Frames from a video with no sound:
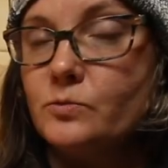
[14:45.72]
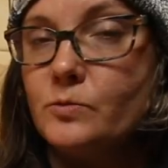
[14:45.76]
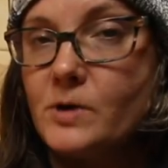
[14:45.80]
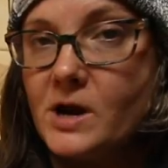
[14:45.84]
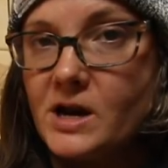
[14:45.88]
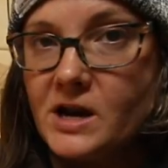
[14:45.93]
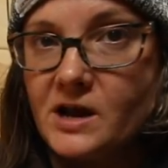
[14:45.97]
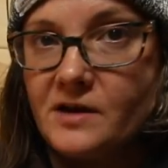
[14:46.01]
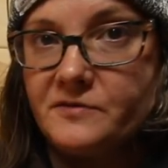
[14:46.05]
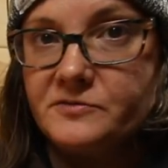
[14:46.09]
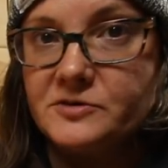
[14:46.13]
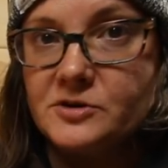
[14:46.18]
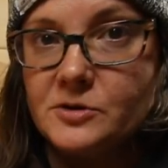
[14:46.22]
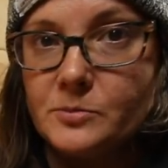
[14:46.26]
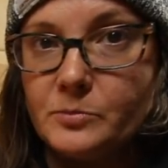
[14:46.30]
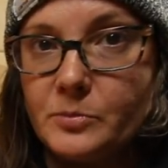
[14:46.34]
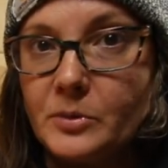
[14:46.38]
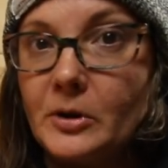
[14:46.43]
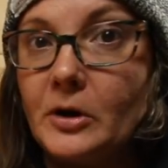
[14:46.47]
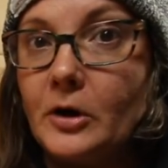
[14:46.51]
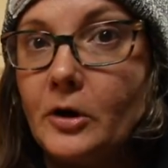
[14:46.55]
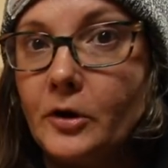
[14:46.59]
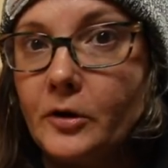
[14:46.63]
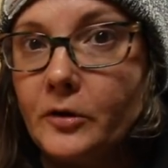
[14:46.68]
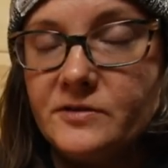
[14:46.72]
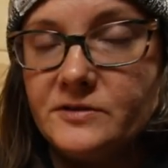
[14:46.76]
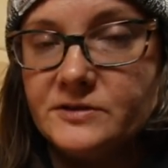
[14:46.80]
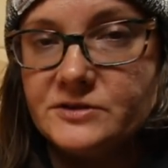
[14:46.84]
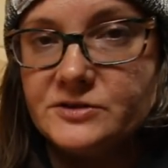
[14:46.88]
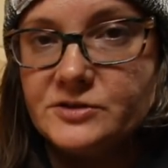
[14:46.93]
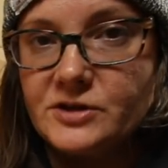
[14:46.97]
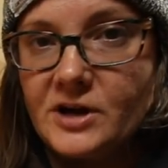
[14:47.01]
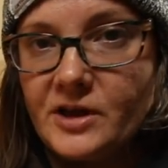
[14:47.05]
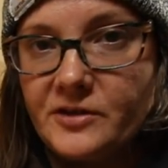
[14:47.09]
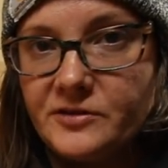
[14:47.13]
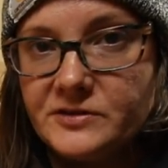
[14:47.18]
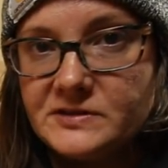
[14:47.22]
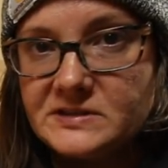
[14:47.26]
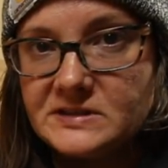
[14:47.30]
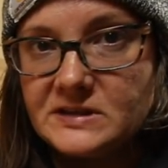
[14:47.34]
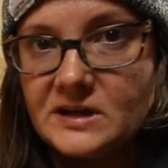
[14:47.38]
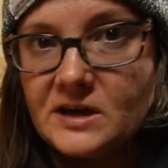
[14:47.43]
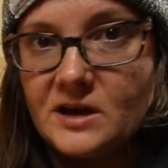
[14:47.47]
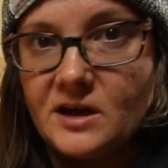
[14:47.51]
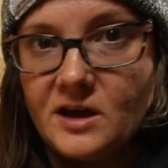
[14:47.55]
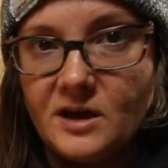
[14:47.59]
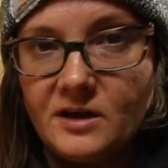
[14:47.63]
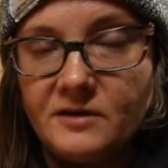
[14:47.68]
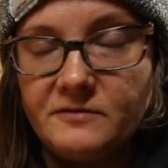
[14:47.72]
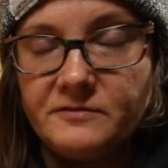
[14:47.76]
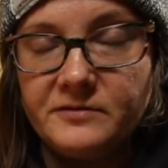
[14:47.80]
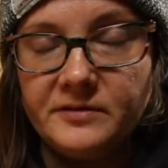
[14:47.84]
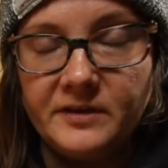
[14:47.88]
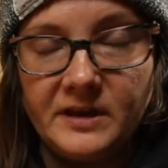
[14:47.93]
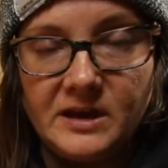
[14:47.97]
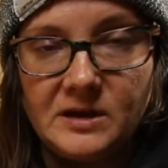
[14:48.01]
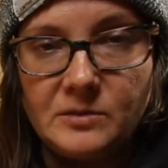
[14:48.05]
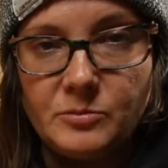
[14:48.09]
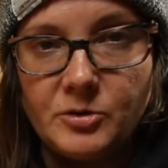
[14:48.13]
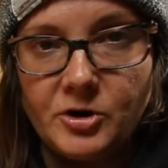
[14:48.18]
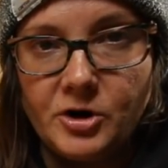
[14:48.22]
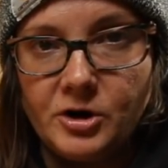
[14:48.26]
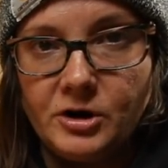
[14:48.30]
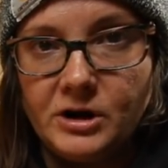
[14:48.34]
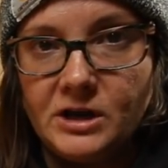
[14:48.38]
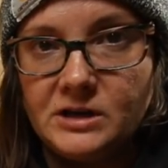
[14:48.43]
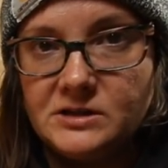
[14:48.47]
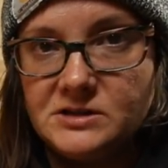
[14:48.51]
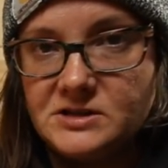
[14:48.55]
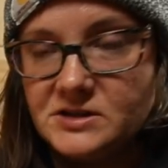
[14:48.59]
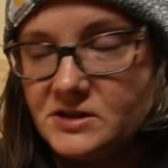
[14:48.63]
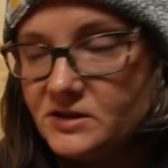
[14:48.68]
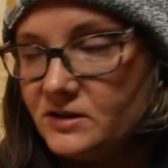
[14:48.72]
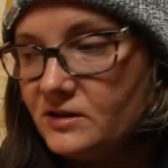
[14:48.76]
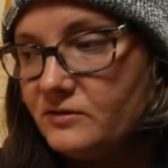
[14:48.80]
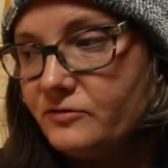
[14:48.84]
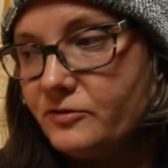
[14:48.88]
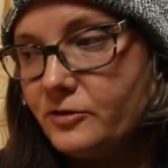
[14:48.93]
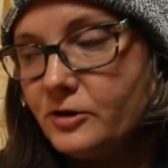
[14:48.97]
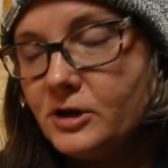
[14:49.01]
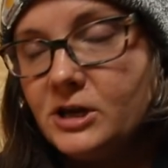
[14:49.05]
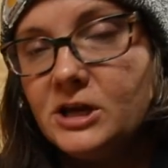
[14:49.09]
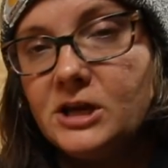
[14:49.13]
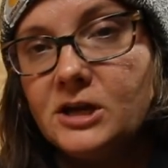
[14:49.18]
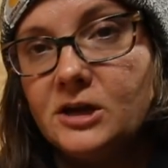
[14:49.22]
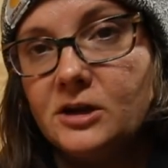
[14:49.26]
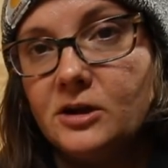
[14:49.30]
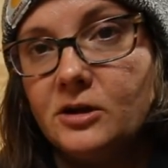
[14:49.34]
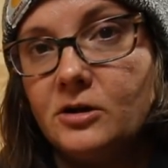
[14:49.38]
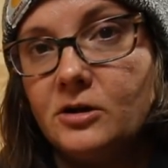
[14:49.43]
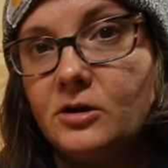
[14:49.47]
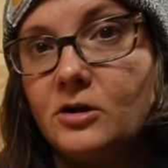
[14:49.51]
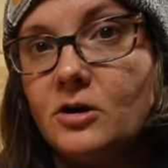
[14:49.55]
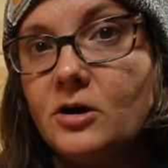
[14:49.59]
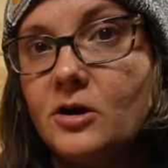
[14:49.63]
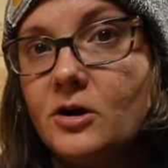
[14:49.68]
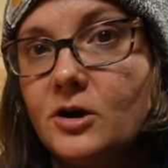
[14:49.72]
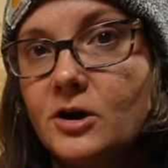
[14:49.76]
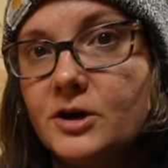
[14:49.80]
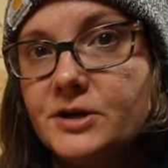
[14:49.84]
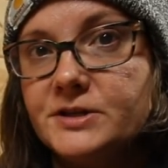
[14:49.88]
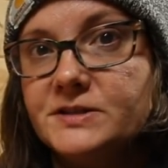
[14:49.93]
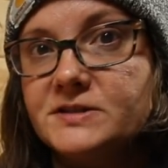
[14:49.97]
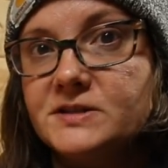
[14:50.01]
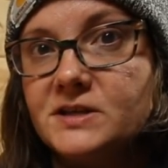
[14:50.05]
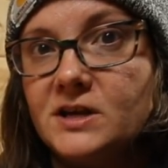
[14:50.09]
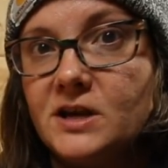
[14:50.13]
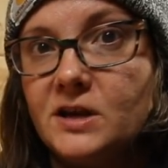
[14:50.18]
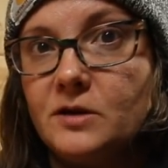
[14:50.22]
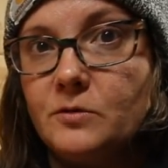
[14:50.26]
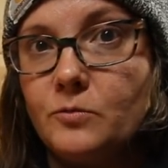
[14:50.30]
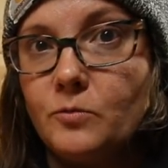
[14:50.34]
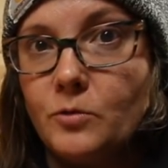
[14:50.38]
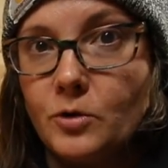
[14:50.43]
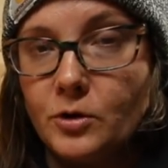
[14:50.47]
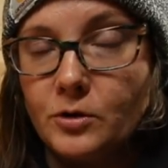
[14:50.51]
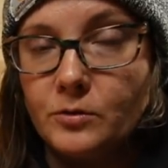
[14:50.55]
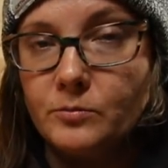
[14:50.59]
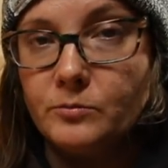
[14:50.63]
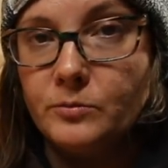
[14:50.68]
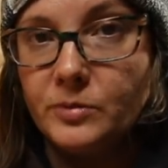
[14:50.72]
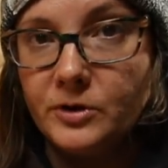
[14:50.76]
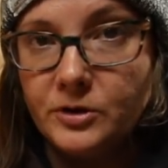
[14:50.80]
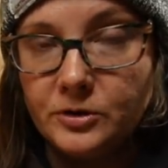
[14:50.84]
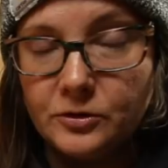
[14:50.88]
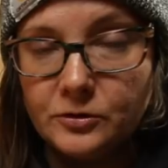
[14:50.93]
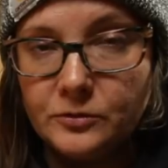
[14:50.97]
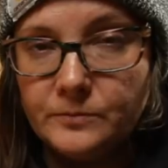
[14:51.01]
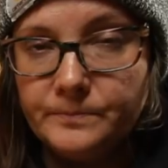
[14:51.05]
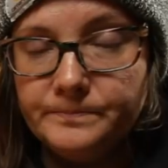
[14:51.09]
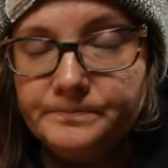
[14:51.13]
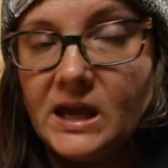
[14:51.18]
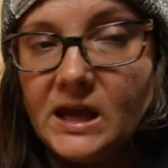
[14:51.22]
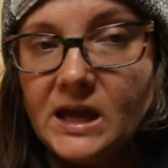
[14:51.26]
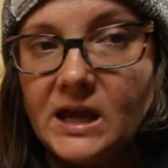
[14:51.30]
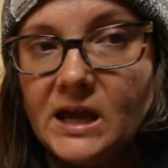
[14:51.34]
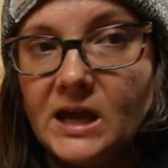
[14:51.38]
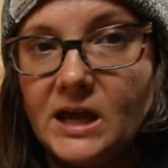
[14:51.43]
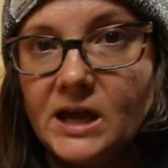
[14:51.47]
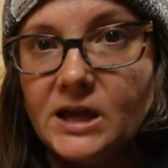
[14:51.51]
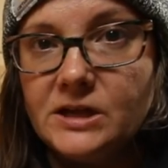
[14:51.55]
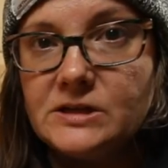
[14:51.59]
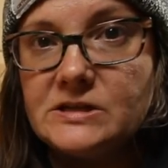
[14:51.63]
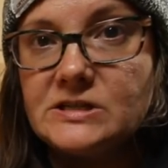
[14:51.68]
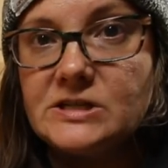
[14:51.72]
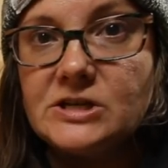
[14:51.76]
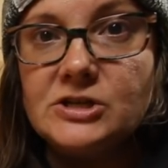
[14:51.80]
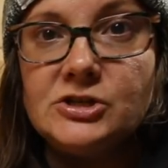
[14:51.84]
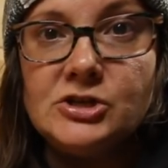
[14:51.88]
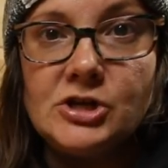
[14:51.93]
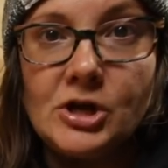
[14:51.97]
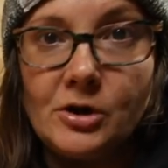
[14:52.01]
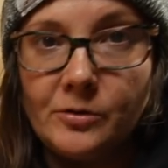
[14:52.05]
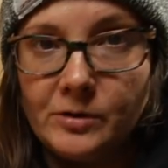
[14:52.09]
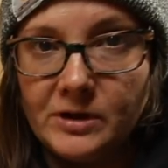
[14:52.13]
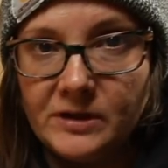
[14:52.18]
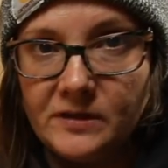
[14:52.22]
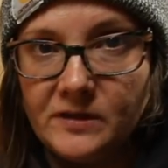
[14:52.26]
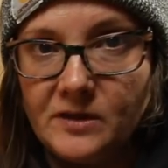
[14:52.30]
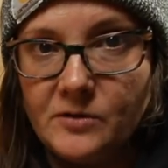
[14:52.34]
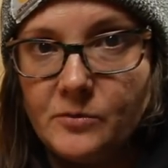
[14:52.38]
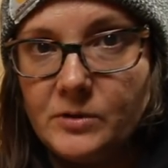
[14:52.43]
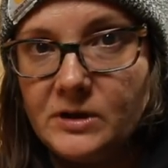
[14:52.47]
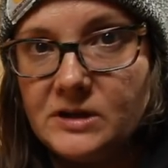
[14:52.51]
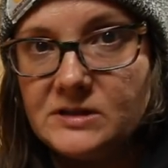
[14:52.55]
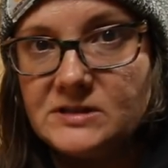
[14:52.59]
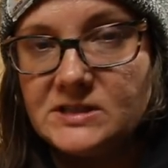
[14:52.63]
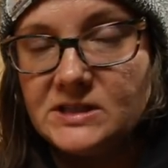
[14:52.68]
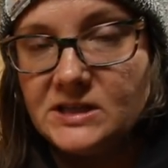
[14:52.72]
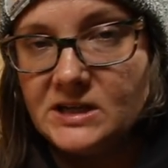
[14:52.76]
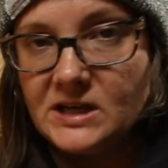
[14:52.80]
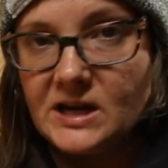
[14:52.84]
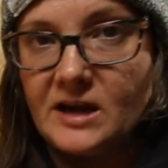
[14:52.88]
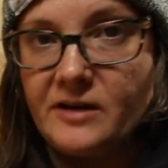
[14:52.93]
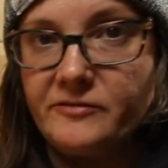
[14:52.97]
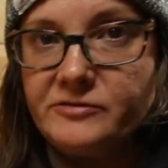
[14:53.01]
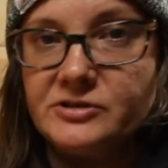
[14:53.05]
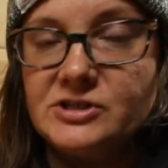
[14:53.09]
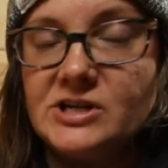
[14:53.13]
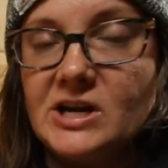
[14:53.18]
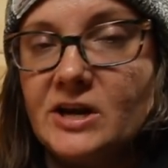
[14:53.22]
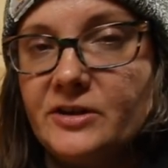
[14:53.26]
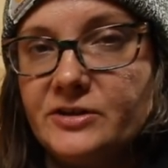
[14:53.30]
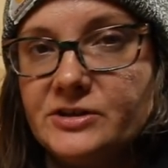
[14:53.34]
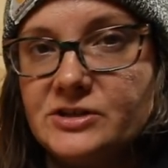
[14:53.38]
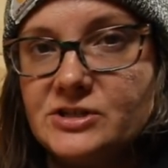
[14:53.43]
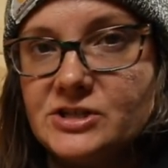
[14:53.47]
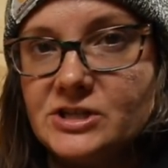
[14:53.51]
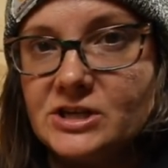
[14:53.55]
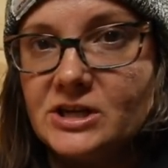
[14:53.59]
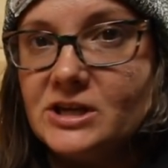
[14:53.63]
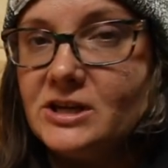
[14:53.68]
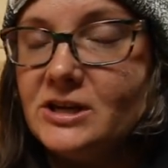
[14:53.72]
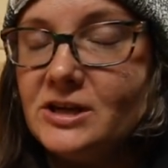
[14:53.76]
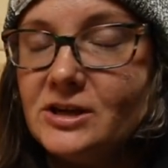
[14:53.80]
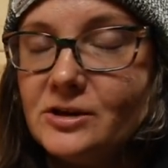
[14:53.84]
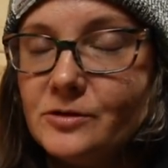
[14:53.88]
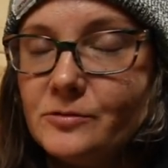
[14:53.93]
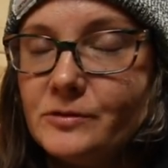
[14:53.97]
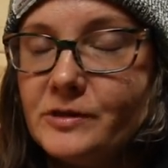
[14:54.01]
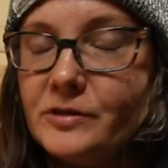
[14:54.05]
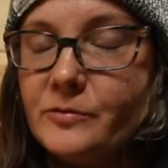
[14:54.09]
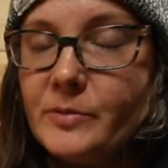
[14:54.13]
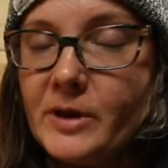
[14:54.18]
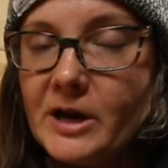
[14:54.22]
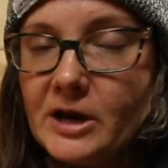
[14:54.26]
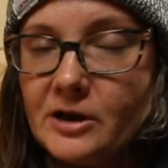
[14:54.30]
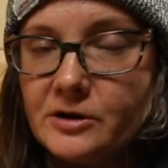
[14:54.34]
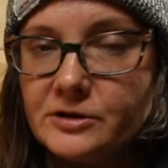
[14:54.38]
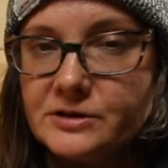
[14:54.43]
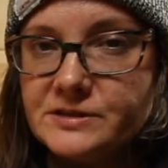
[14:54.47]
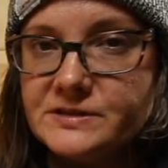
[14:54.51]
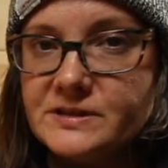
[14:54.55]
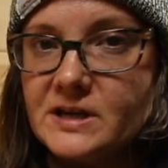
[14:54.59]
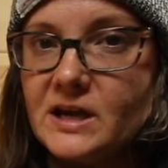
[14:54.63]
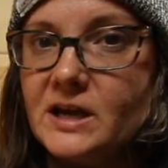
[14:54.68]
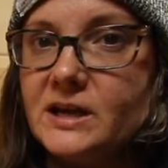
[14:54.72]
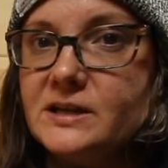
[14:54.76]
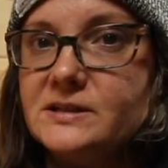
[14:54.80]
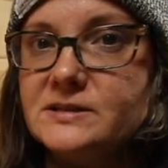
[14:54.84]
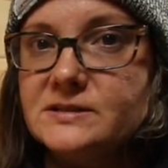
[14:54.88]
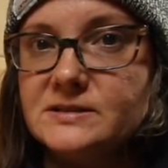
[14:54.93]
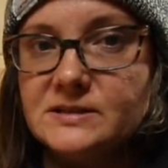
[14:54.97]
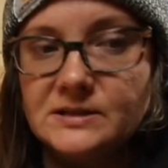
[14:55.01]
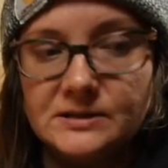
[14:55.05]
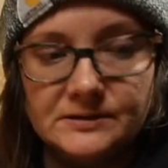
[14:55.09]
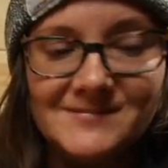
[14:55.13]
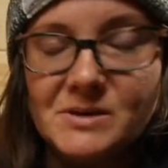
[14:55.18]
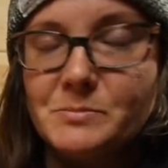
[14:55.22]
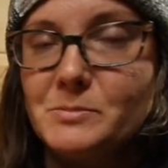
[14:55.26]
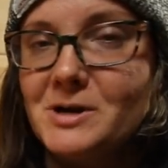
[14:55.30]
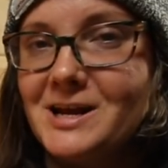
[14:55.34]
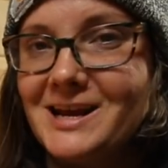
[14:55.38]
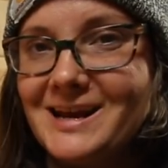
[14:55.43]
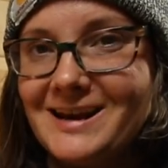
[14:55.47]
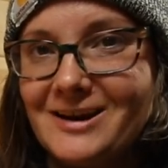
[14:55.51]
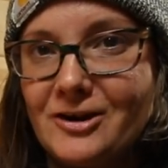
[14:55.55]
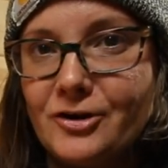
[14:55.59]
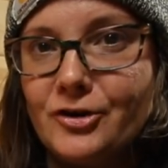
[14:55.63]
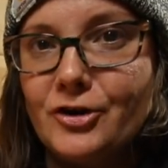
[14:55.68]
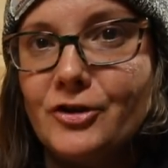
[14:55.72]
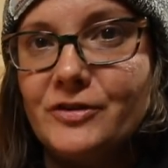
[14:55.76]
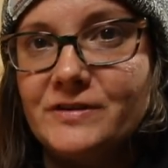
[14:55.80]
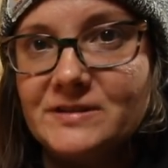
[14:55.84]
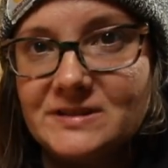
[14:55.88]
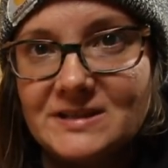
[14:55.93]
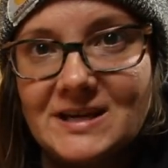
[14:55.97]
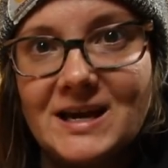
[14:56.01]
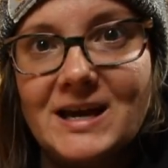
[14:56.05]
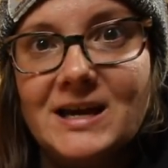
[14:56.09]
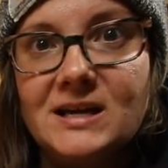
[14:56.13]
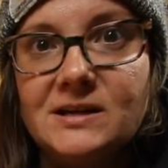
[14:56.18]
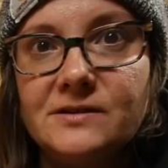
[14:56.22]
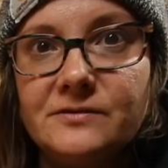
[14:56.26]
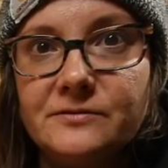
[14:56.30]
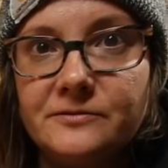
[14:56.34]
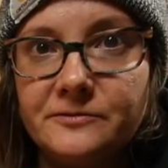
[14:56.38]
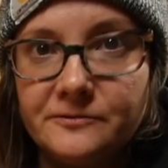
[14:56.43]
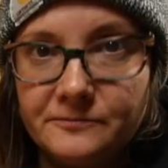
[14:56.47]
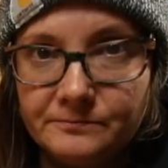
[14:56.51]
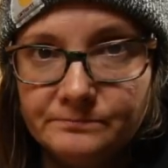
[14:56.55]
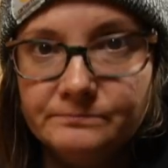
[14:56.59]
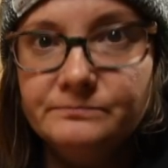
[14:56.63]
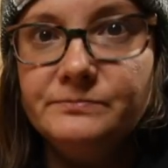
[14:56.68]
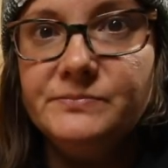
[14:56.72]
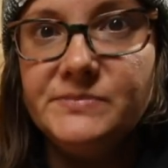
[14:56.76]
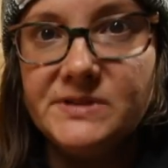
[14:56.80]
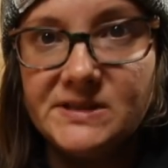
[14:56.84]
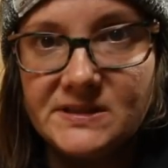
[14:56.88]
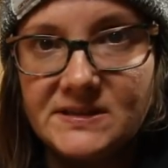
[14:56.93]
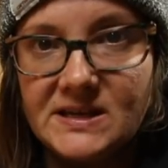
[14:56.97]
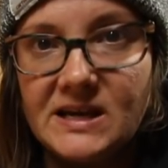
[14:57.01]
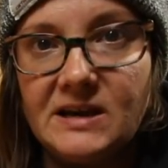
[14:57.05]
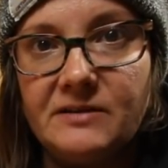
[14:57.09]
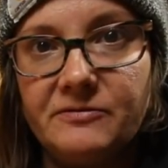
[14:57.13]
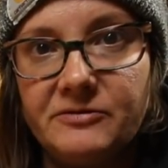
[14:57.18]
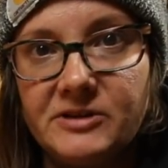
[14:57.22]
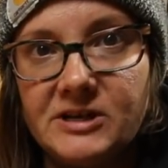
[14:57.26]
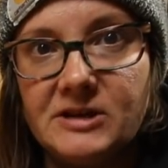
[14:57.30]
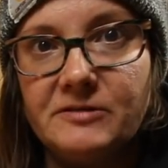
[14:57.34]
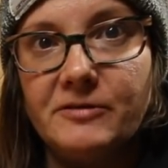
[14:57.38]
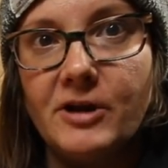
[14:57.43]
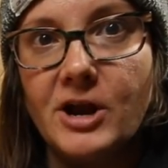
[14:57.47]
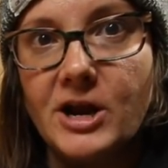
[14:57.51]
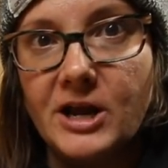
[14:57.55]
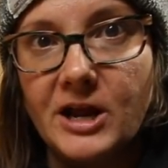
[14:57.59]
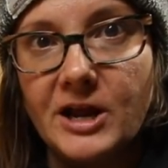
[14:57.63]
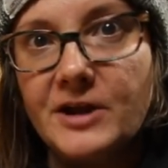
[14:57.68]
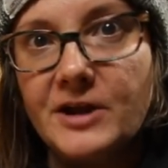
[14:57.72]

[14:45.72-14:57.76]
right after birth. The stress of labor and delivery can cause a worm bloom and knowing that we did have a challenging year with parasites, I'm gonna err on the side of safety right